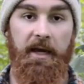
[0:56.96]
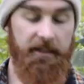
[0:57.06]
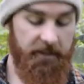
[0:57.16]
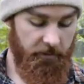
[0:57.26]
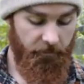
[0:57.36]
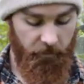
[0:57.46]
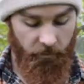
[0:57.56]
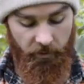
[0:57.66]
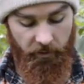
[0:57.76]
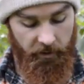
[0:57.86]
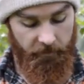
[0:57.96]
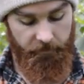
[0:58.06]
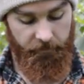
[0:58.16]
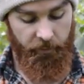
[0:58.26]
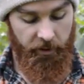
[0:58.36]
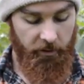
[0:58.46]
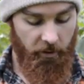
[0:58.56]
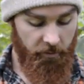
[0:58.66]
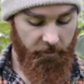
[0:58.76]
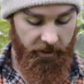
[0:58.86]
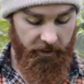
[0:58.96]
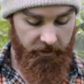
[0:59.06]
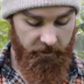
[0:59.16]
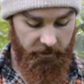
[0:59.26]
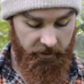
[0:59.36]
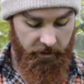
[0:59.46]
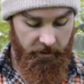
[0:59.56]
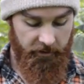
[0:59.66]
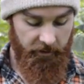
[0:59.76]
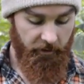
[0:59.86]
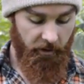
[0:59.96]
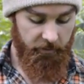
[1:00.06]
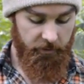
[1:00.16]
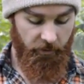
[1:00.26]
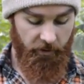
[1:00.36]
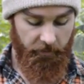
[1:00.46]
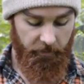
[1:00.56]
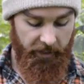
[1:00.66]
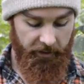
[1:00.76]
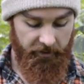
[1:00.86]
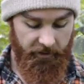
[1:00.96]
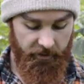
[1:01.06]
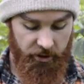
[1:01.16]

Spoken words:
axe with a pretty long blade that comes with a black leather